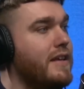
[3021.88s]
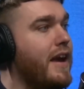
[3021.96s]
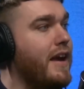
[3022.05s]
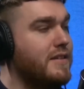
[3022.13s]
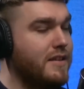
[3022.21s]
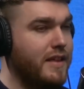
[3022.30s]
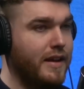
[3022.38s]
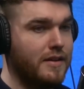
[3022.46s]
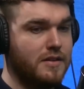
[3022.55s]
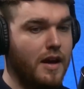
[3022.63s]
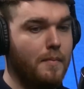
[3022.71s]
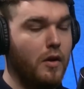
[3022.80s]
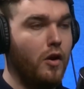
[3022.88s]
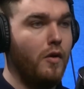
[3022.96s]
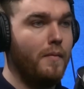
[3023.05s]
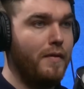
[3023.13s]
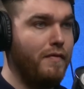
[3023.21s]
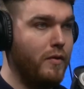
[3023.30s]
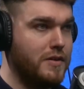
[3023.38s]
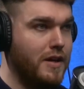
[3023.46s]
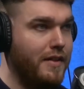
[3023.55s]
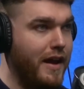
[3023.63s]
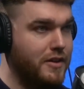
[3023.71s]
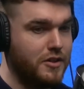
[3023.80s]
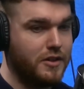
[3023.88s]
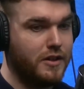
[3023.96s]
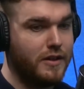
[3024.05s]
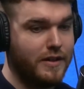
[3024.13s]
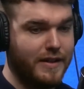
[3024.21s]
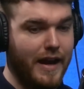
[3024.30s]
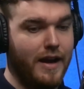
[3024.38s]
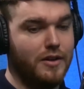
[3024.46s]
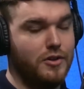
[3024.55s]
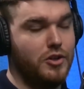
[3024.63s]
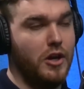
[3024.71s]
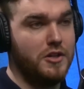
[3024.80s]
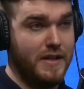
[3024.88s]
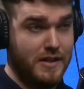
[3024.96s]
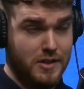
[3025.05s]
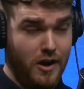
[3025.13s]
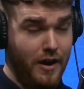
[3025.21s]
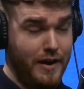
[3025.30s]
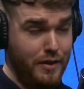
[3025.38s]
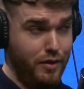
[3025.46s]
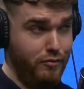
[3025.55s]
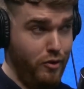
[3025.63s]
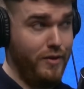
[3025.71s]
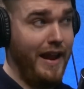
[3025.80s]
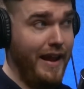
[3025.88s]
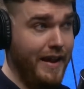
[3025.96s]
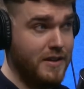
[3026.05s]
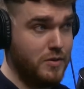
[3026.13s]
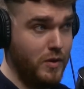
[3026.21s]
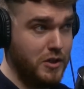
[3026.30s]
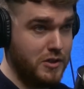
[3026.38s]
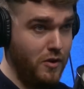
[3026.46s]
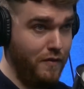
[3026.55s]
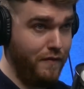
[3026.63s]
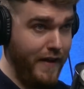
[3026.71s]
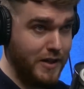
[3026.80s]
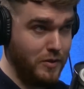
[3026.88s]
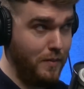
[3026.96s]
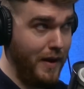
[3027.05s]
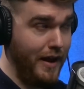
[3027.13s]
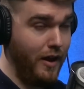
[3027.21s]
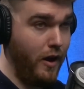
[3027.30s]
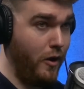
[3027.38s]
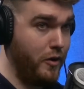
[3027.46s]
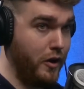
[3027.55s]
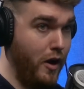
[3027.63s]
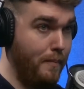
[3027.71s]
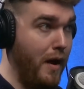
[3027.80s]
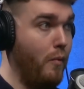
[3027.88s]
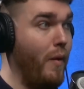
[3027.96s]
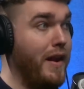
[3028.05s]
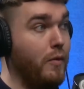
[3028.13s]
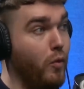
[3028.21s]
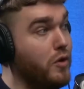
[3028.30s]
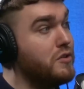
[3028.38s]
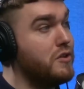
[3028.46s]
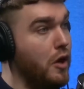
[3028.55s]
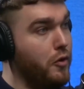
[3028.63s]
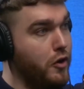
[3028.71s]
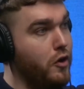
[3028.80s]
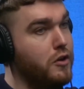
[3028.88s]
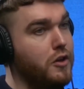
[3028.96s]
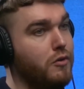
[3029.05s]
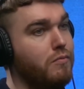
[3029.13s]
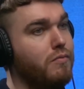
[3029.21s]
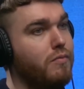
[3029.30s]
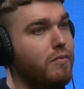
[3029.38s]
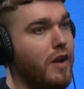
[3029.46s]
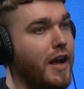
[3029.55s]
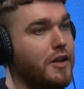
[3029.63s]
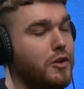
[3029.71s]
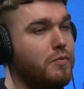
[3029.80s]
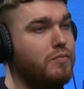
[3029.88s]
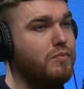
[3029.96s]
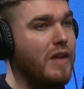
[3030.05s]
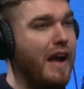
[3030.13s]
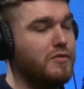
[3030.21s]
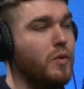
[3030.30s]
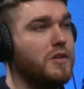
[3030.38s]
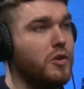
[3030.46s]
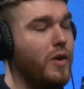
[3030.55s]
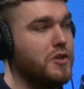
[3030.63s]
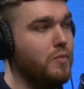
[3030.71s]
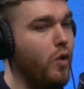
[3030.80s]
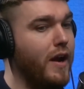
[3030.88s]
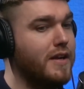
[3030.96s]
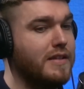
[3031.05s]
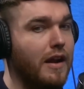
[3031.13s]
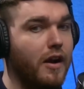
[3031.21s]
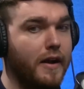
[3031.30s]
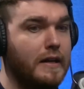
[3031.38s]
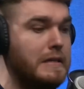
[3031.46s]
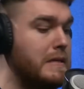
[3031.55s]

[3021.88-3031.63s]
It's the thing. It's like a lot of midfielders like that just get judged entirely through that lens, which is not fair to a player like Odegaard. But when it was so good, you have to ask the question, why is that? Like,